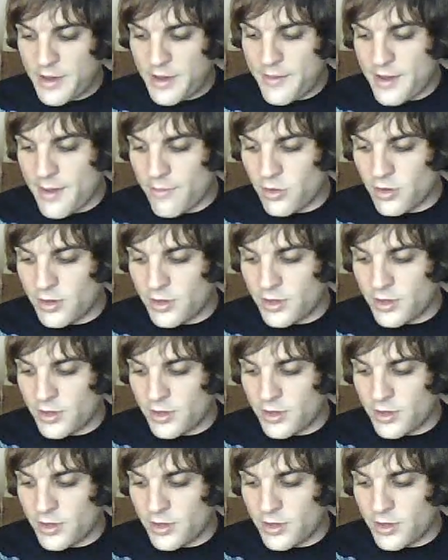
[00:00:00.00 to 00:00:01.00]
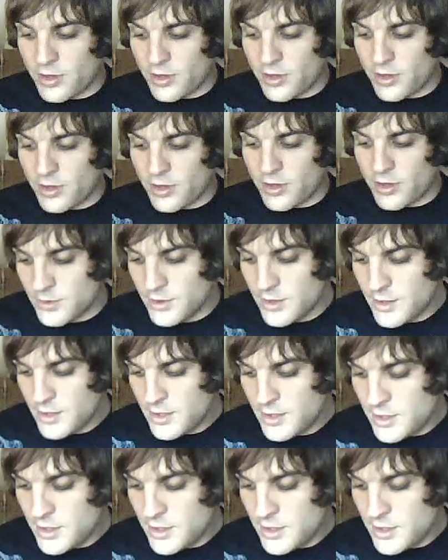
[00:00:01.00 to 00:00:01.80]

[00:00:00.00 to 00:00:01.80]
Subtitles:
maybe I'm looking to do.